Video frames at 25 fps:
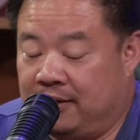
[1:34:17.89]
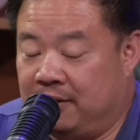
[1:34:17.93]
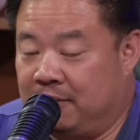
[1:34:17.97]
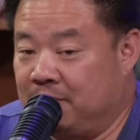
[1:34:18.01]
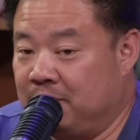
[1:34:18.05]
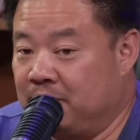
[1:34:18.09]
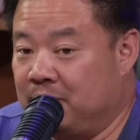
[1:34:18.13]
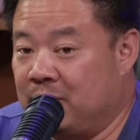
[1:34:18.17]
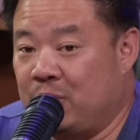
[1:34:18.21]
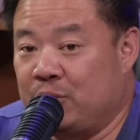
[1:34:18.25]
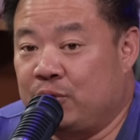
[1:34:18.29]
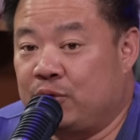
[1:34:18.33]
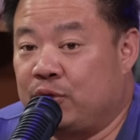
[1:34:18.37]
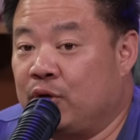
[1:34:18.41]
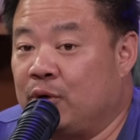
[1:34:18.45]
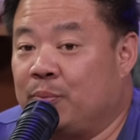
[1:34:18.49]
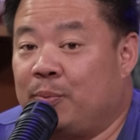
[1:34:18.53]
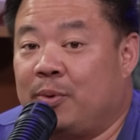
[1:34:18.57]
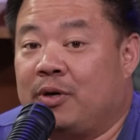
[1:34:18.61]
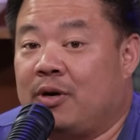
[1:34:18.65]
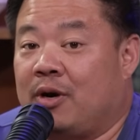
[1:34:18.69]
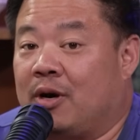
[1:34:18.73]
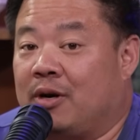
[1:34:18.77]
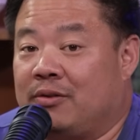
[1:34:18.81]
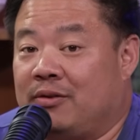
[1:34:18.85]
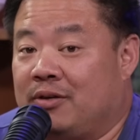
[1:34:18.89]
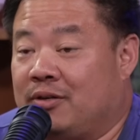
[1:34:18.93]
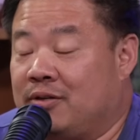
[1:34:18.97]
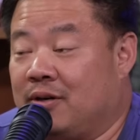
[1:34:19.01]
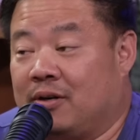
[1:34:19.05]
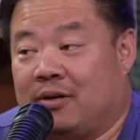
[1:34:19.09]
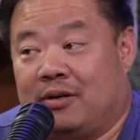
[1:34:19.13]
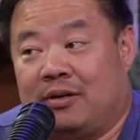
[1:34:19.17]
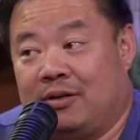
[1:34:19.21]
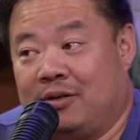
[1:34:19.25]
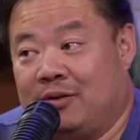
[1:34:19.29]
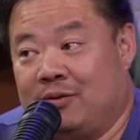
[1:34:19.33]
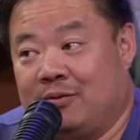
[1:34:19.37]
Most cookbook authors
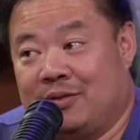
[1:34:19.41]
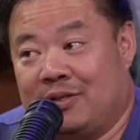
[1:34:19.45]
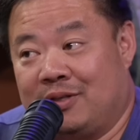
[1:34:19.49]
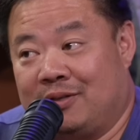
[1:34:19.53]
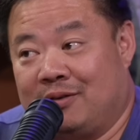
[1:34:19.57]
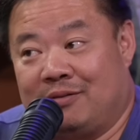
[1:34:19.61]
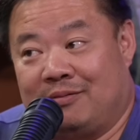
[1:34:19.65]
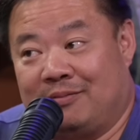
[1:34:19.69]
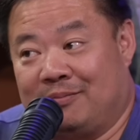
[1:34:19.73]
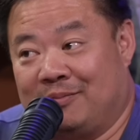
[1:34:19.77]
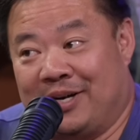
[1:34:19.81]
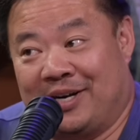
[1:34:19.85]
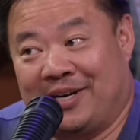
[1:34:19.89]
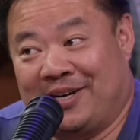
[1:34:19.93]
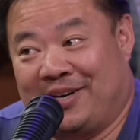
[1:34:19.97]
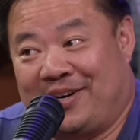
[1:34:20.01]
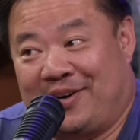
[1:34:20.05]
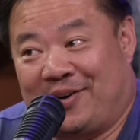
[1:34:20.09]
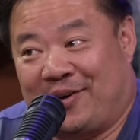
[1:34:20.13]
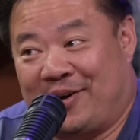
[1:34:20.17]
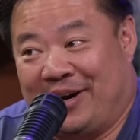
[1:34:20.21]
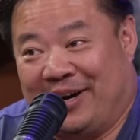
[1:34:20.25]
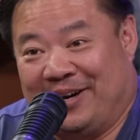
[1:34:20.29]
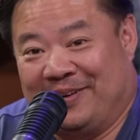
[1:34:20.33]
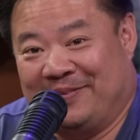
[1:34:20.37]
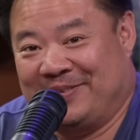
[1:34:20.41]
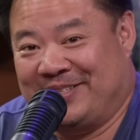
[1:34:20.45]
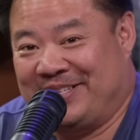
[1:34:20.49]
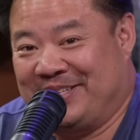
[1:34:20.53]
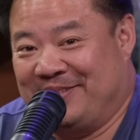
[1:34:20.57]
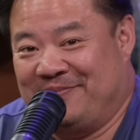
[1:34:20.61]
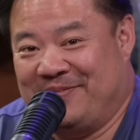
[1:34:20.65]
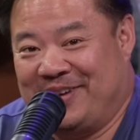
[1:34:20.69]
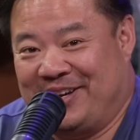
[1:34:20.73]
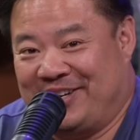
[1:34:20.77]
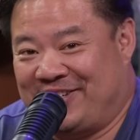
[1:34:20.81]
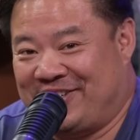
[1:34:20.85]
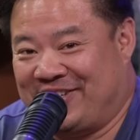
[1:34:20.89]
aren't using grams and
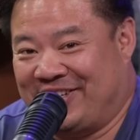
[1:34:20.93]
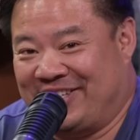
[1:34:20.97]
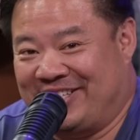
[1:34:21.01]
metric